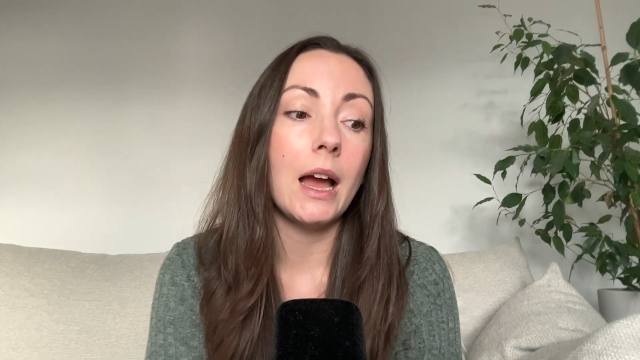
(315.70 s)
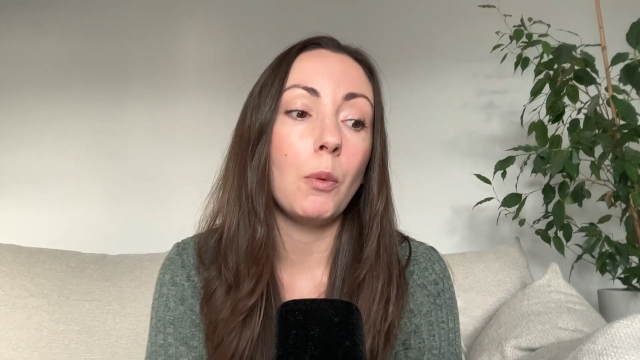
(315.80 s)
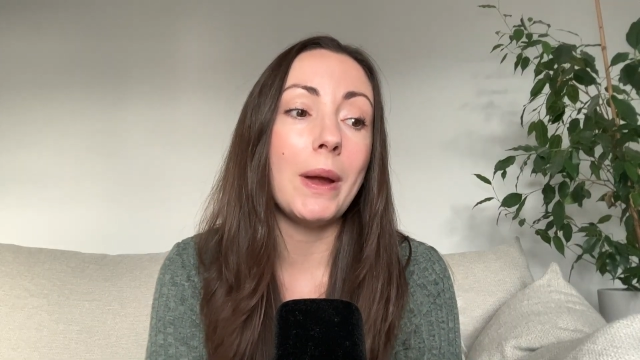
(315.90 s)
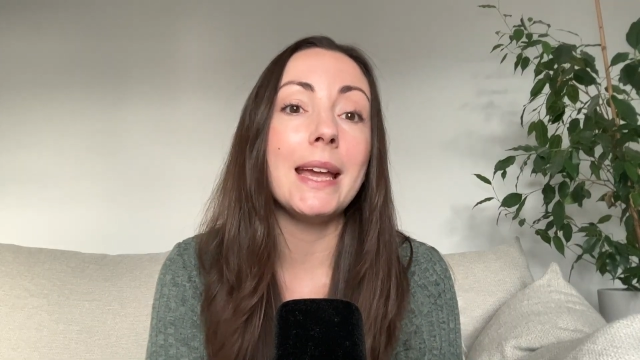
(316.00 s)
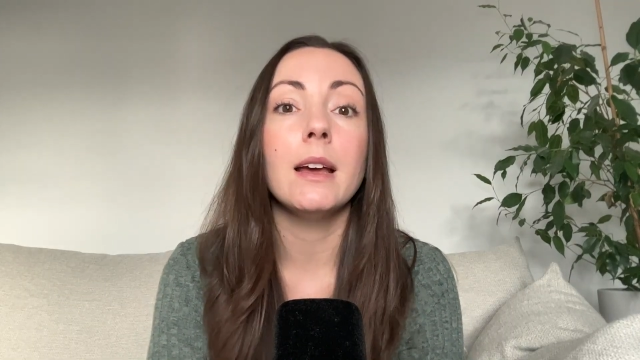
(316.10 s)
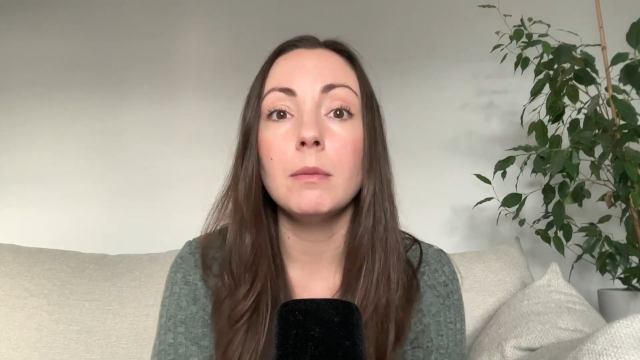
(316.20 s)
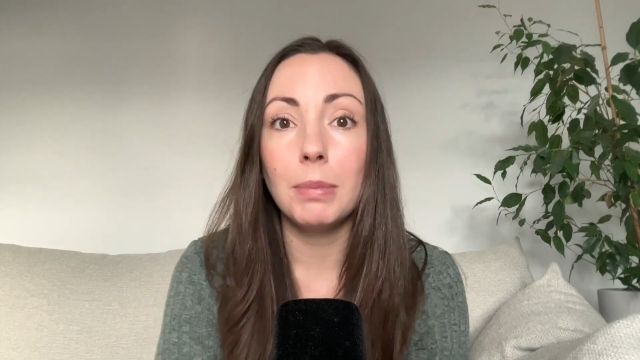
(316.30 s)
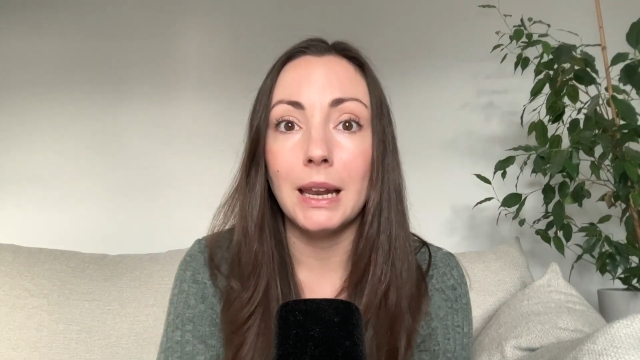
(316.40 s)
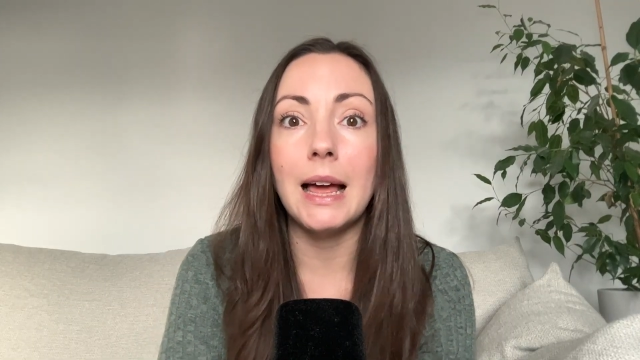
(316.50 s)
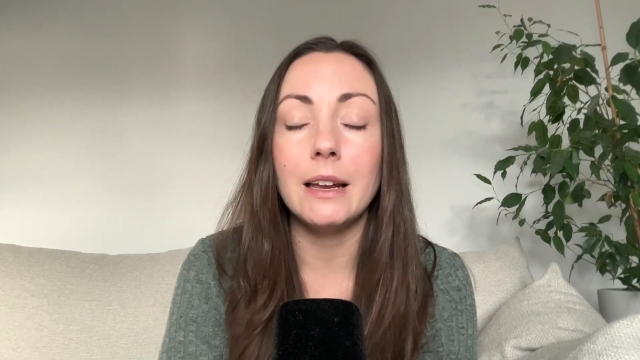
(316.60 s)
we can
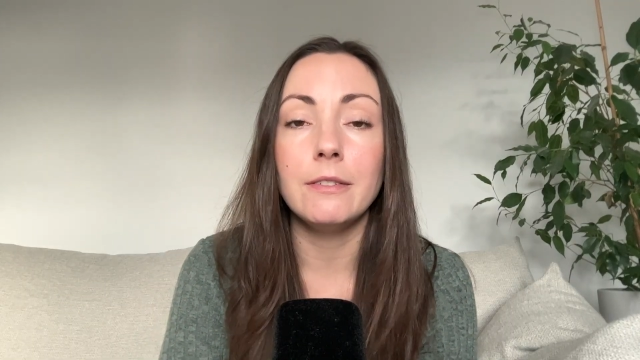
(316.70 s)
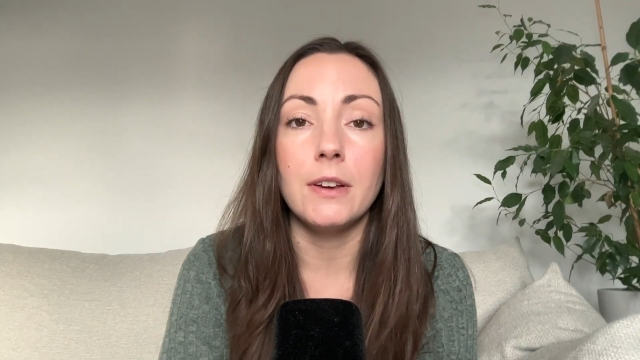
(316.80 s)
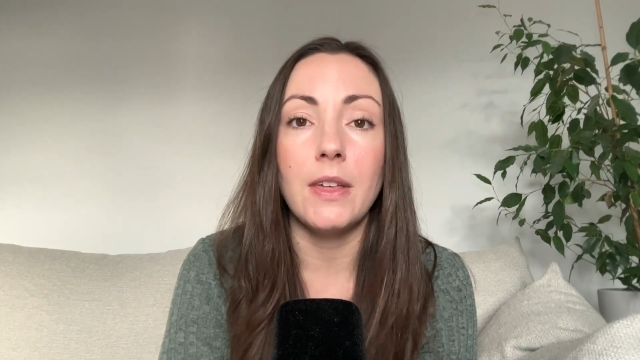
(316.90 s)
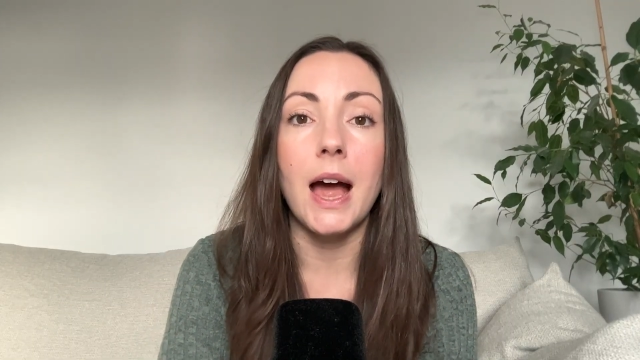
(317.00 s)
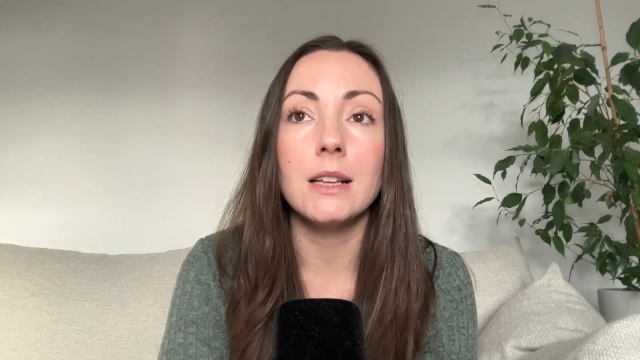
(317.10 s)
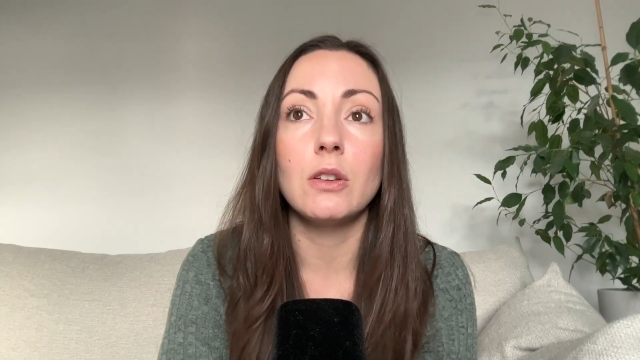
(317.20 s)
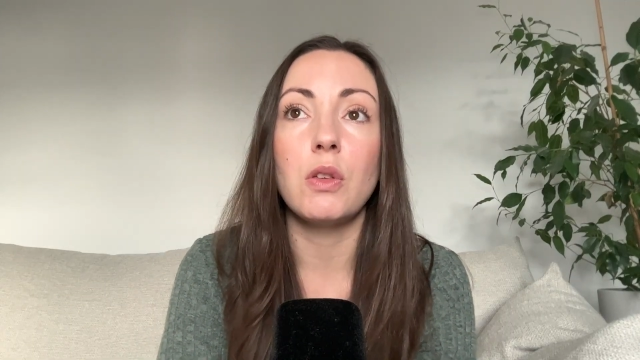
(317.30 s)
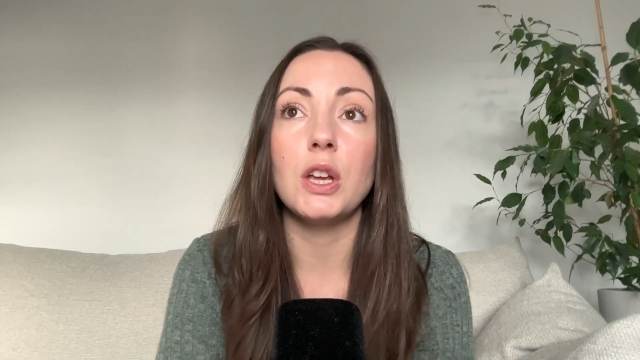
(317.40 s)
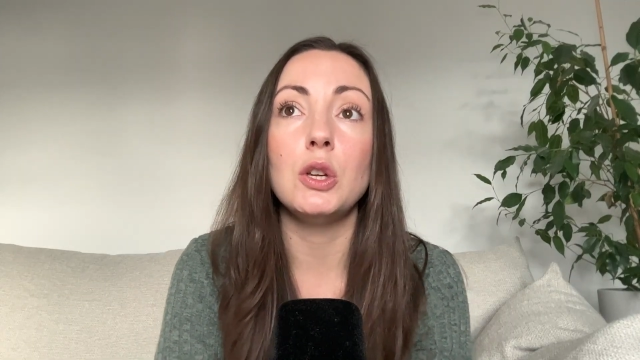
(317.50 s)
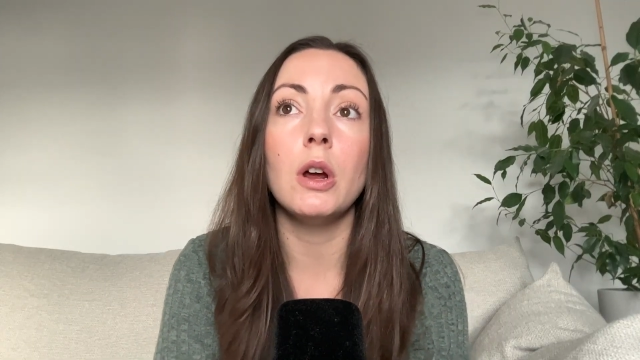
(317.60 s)
plan for that so
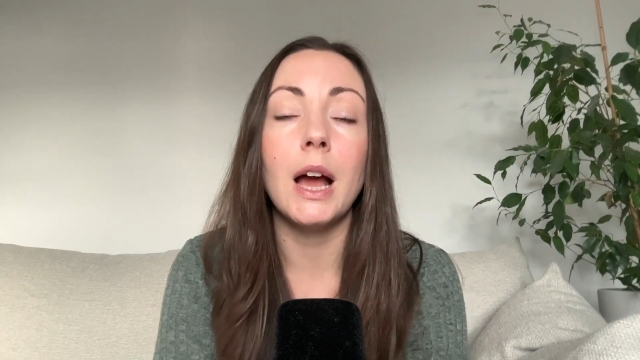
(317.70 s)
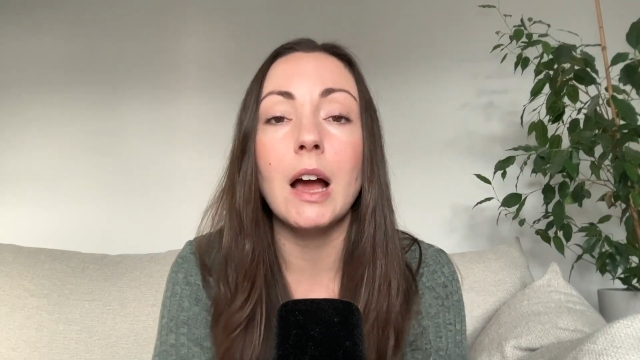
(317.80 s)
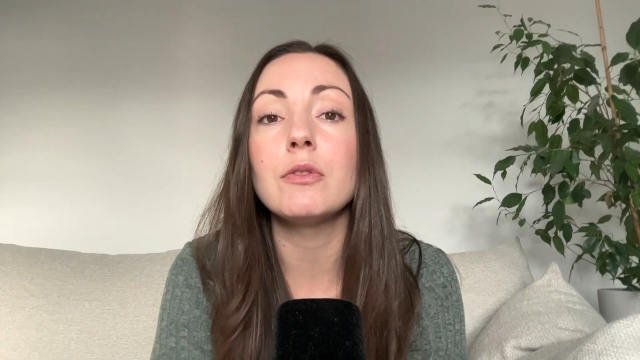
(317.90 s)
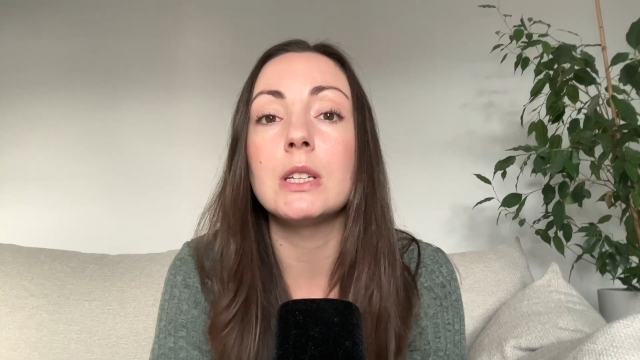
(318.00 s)
that you don't have